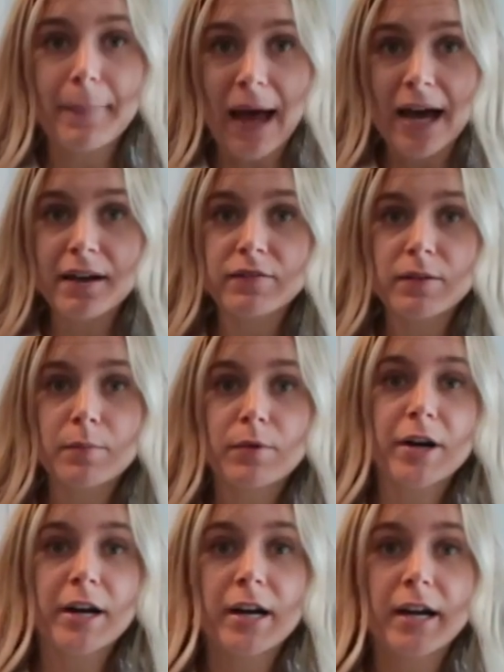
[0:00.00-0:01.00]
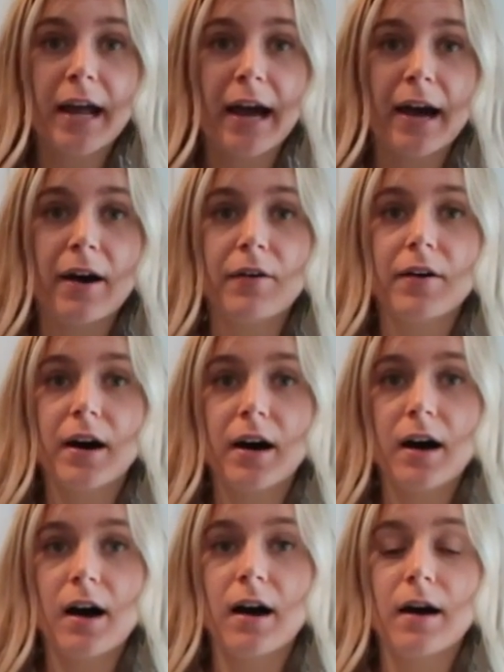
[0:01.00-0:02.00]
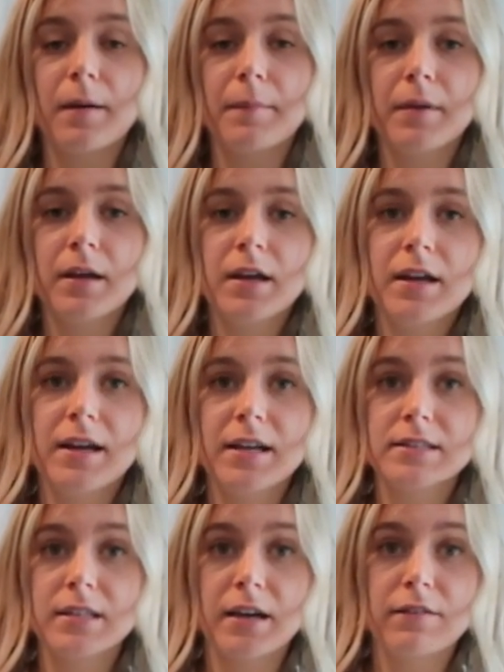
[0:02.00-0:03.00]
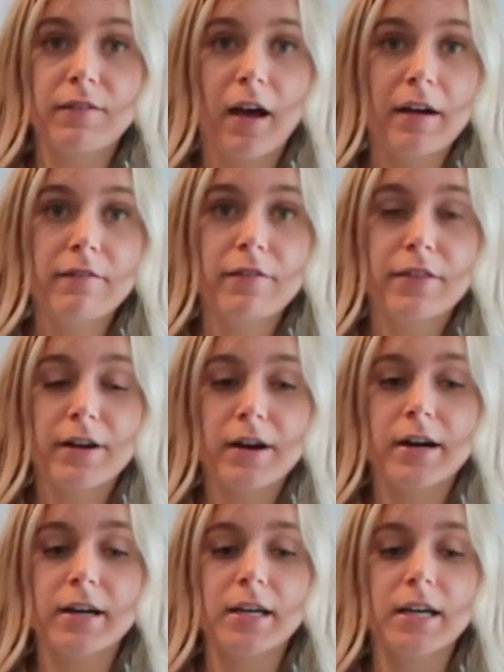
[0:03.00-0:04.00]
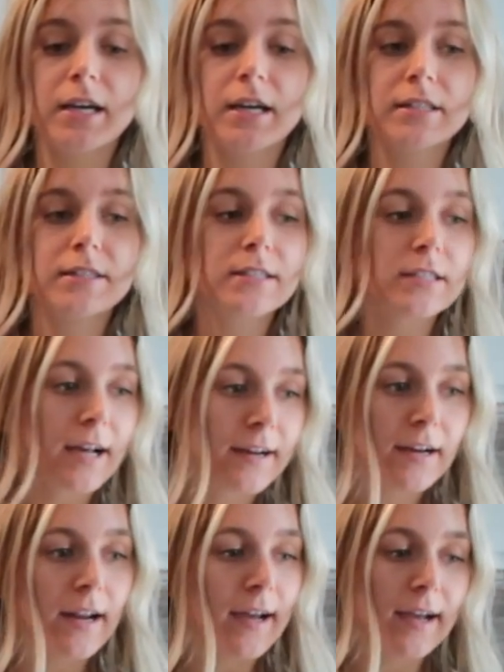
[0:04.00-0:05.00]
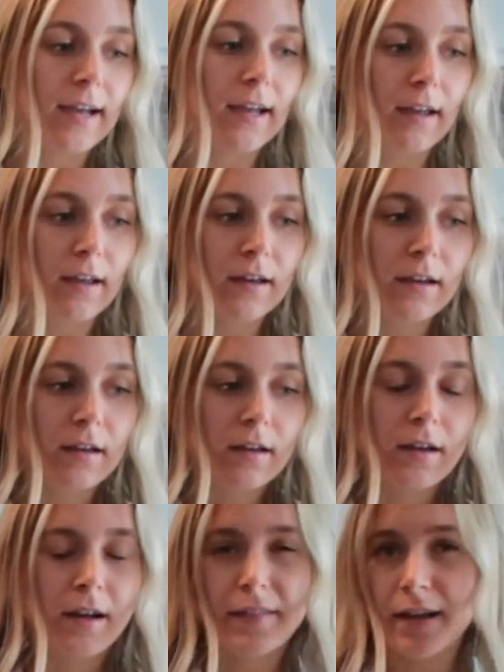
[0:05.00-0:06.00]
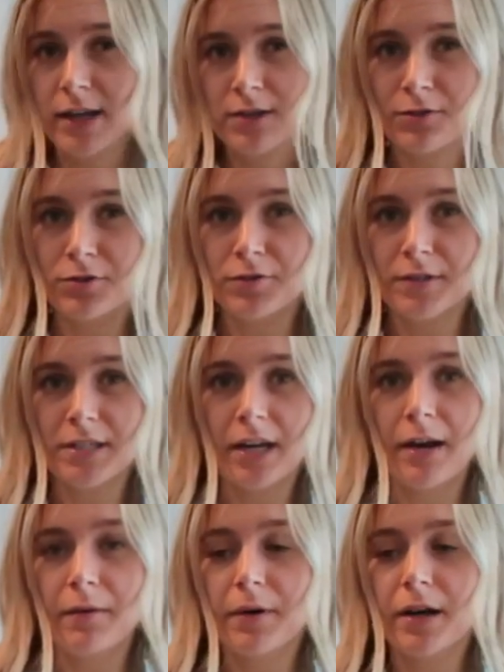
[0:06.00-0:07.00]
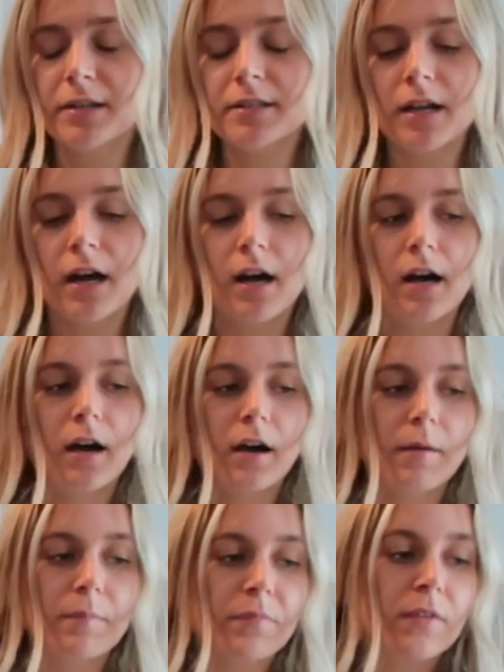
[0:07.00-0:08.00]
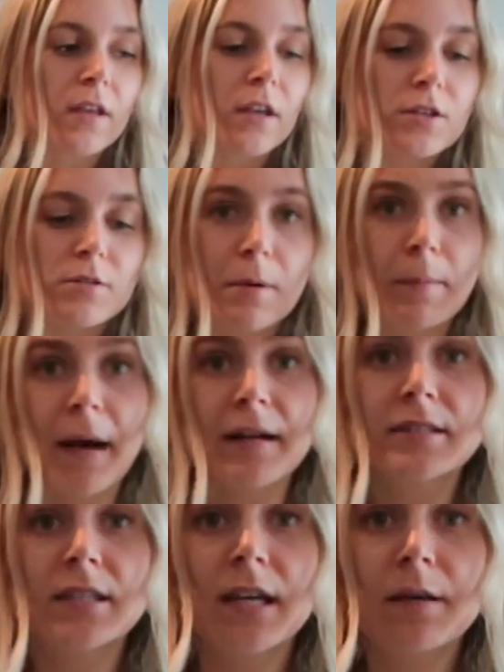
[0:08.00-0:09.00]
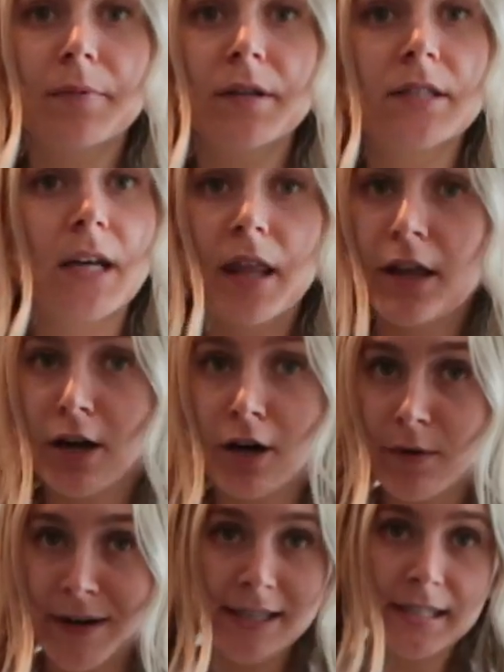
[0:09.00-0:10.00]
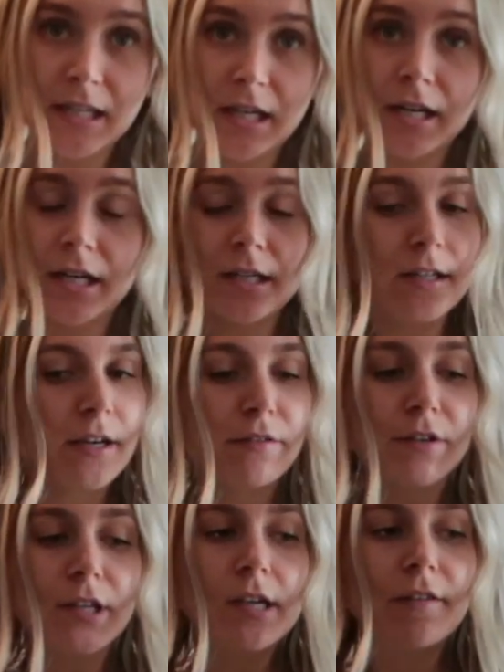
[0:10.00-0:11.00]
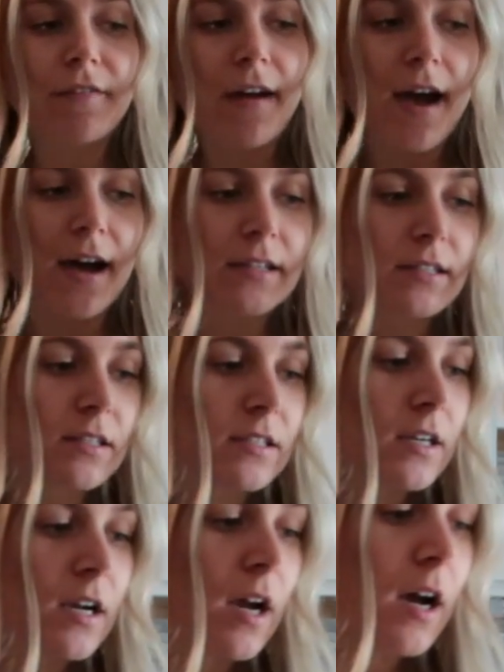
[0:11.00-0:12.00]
Back from work now. It's like 5:30. It's Sunday. I think I told you what day it was. So I'm about to like put together a quick dinner, like really fast.